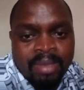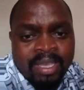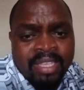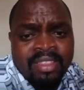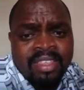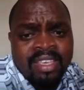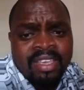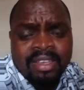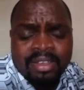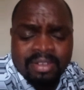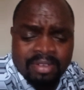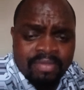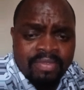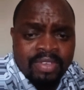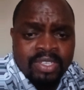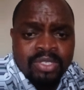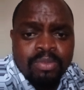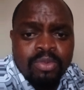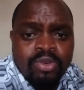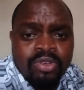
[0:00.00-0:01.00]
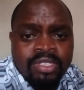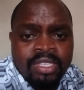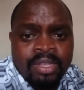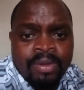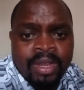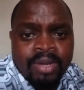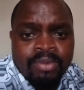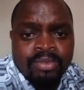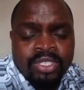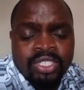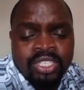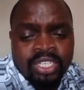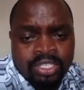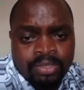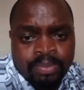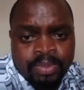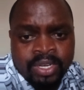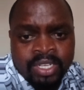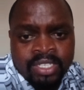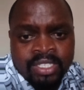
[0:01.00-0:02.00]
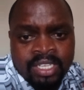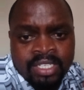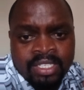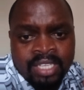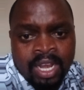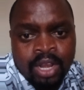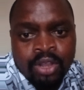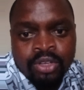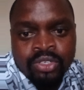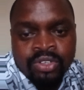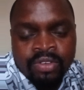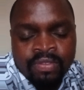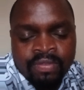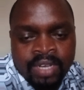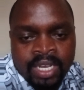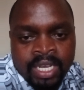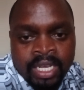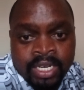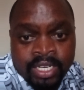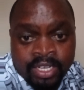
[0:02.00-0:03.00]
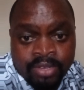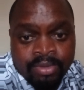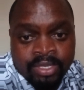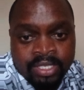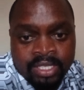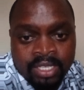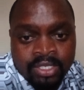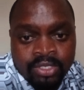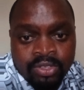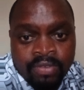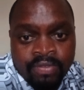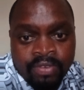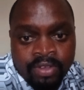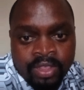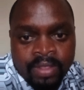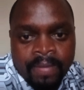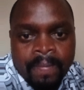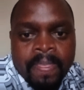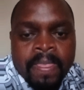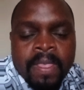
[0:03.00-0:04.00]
But I think Facebook is the one which experiences a lot of requests and so forth.